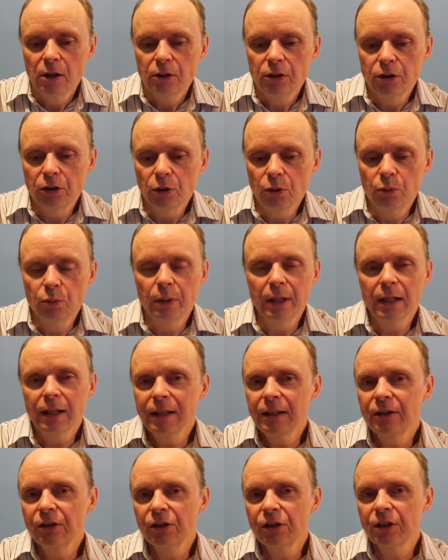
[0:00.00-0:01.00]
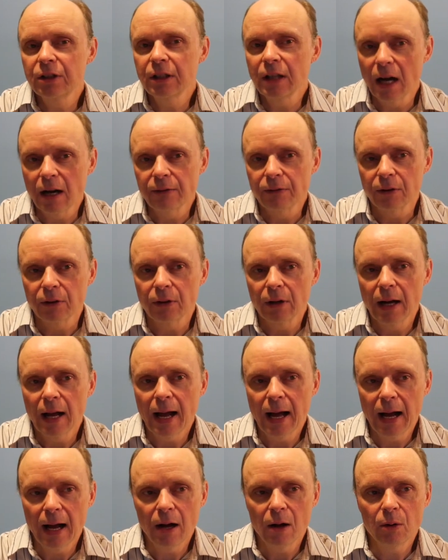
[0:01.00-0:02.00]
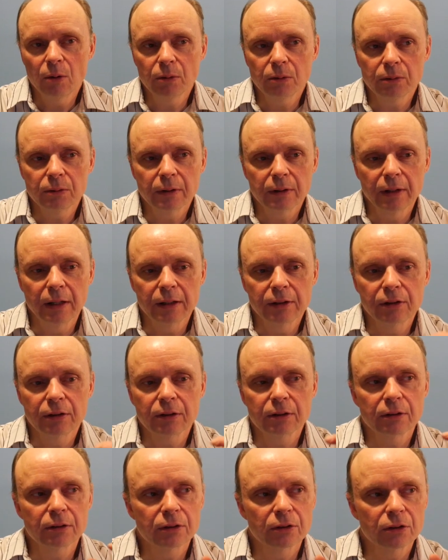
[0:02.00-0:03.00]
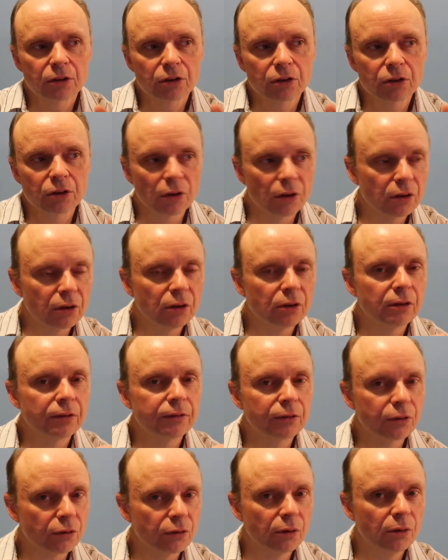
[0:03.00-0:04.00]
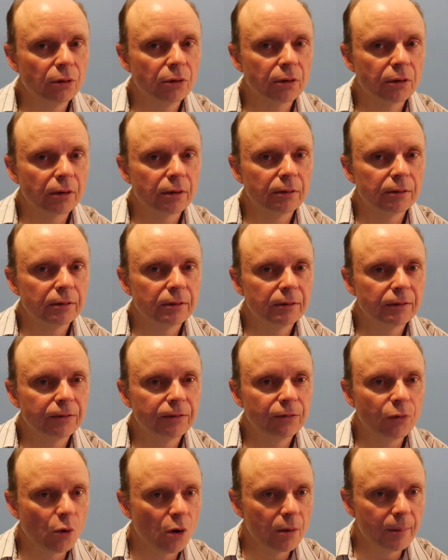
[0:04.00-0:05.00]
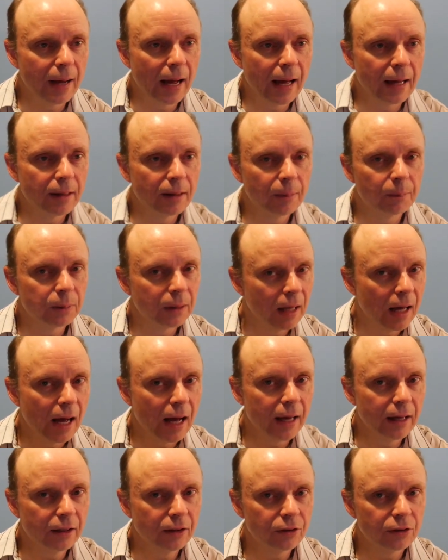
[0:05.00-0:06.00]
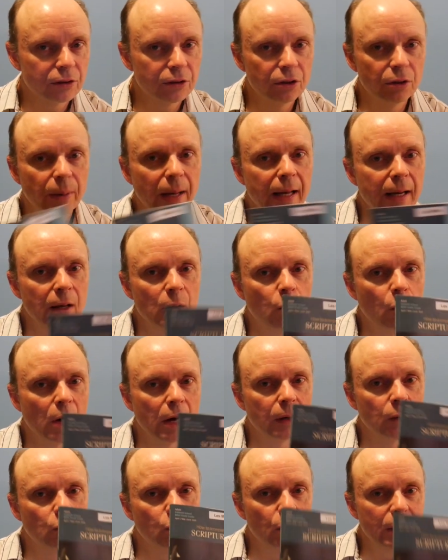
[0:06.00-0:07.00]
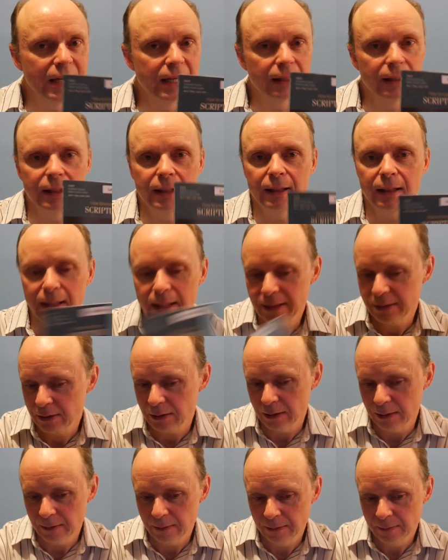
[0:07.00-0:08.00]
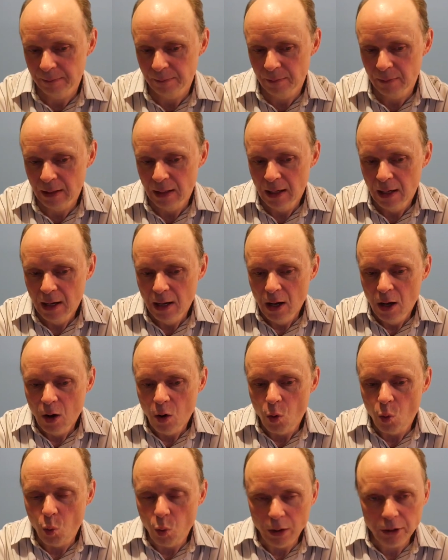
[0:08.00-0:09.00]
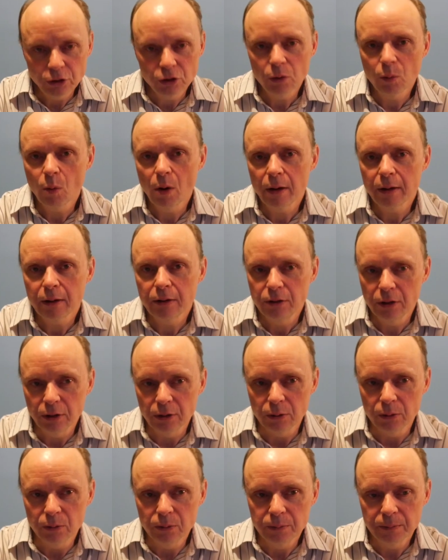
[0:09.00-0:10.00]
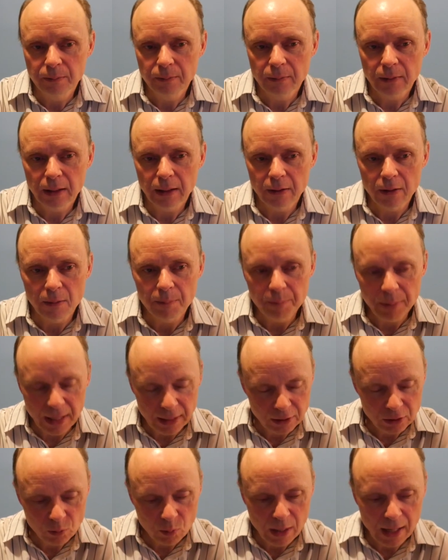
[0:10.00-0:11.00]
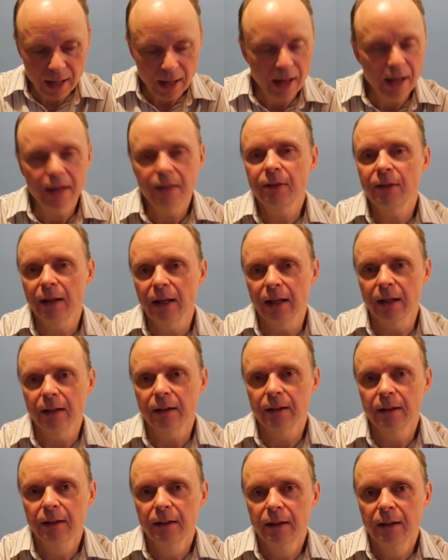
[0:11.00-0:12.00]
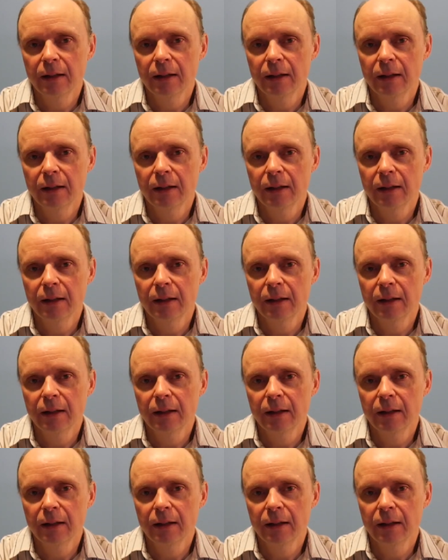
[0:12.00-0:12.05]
to really discover how this circle of truth format applies to any one weekly lesson, what you want to do, and the best way I think